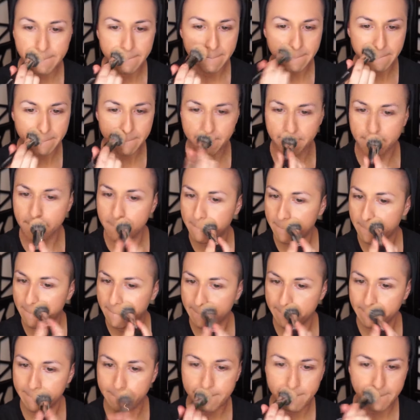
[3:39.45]
and it
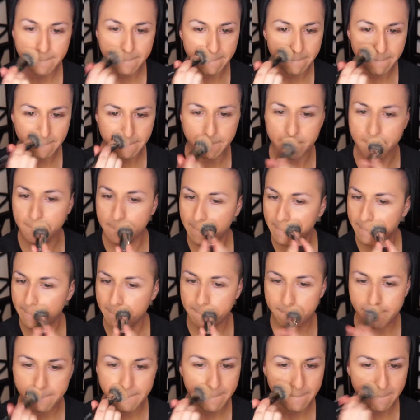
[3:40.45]
stays on all day. It
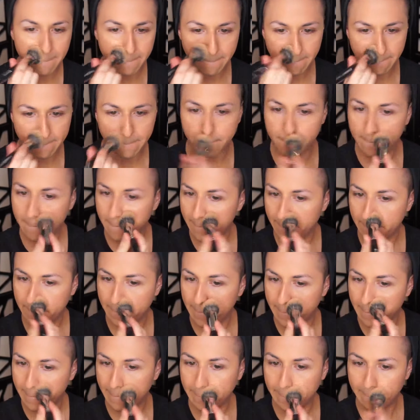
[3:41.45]
doesn't crease, it
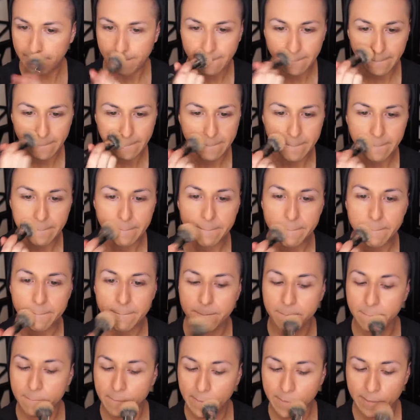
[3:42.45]
doesn't move or
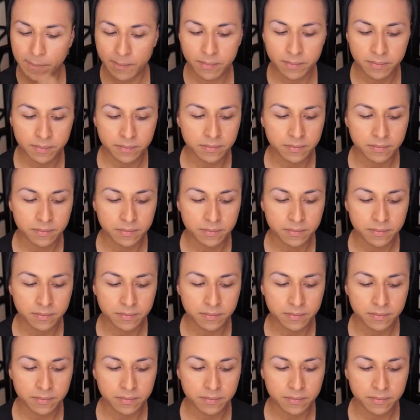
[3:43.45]
anything.